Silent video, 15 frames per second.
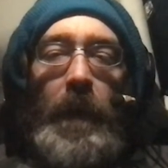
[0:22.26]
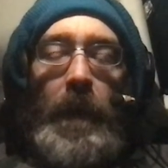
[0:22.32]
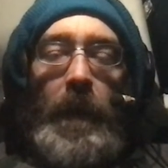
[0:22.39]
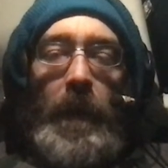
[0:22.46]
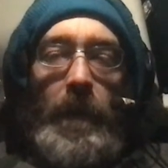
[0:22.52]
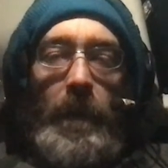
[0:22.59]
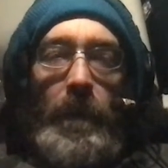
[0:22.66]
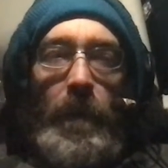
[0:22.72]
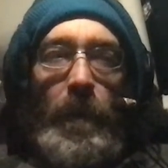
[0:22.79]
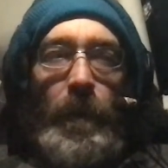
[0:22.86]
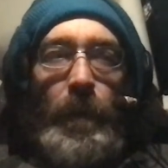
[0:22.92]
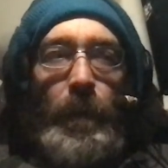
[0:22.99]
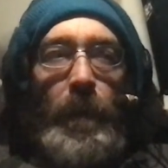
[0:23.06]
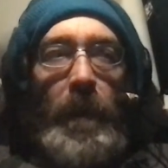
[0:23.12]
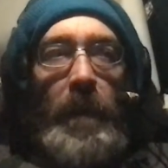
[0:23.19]
And the
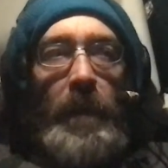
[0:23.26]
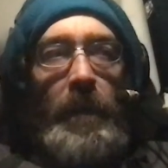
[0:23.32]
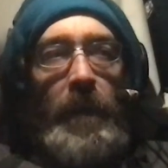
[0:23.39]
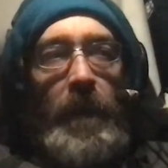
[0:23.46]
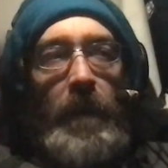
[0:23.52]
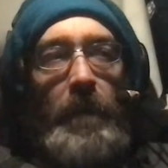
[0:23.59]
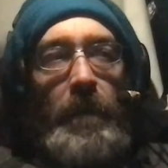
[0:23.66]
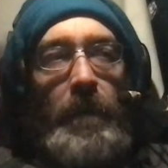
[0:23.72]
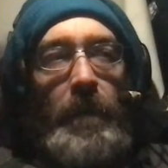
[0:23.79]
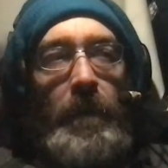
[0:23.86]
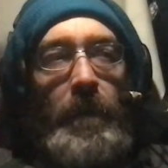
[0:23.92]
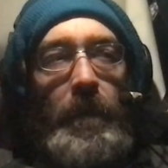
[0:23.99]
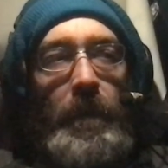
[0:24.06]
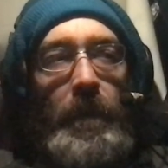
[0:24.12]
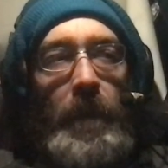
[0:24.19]
three of them
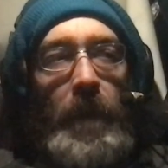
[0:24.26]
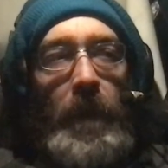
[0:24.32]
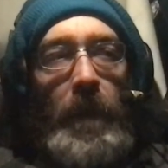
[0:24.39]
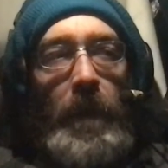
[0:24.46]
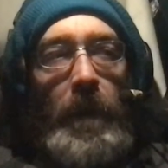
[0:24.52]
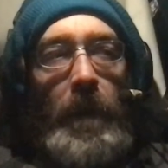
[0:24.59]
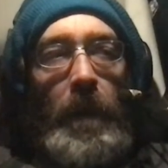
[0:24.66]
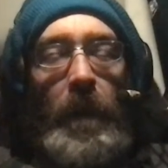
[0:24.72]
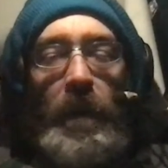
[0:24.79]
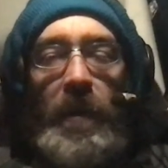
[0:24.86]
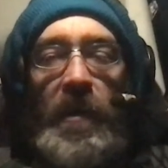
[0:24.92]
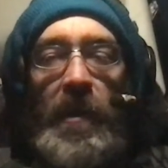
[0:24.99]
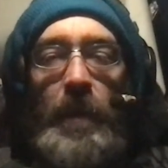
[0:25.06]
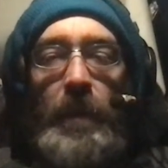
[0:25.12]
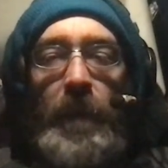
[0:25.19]
are
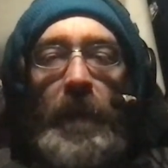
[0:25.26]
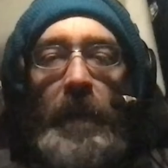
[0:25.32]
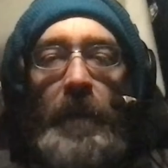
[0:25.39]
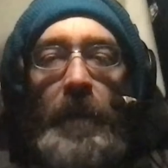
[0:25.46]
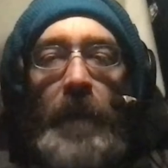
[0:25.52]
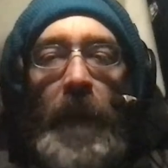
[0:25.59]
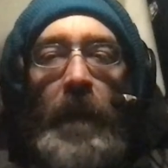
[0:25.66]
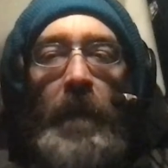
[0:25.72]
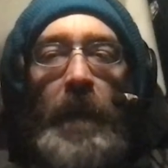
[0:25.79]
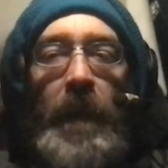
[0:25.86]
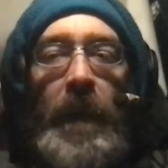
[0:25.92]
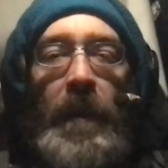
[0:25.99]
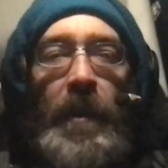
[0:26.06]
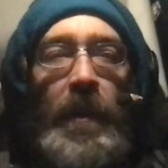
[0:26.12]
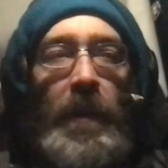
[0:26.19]
simply
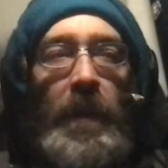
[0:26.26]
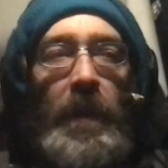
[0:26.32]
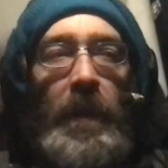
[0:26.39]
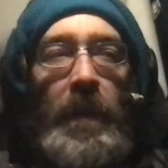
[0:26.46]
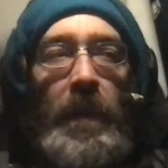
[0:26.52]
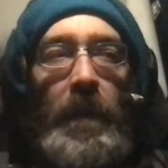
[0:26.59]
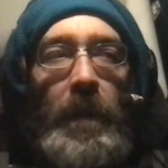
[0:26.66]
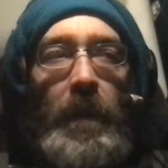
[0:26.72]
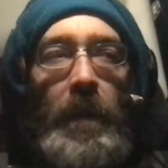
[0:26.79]
variations